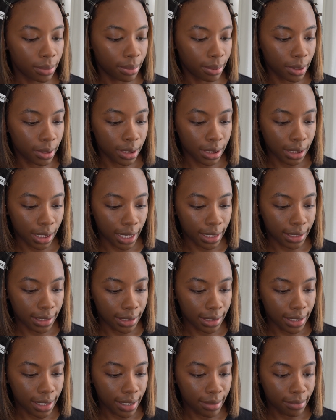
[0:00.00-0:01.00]

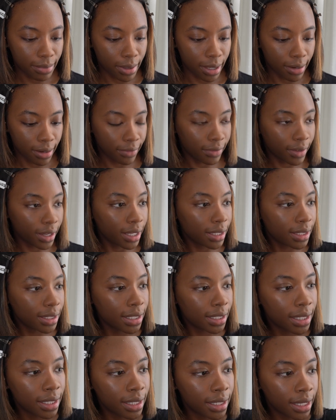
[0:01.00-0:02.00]
Precisely Benefit,
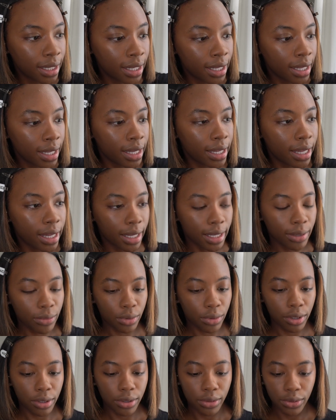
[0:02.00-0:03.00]
and we're
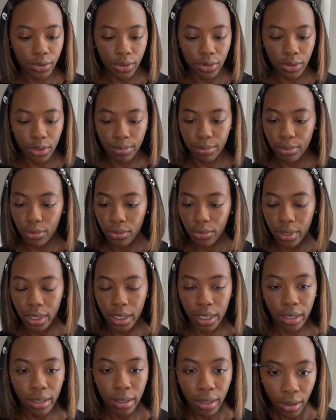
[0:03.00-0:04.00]
going to use the
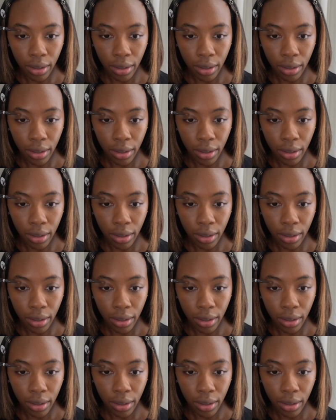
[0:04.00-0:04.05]
spoolie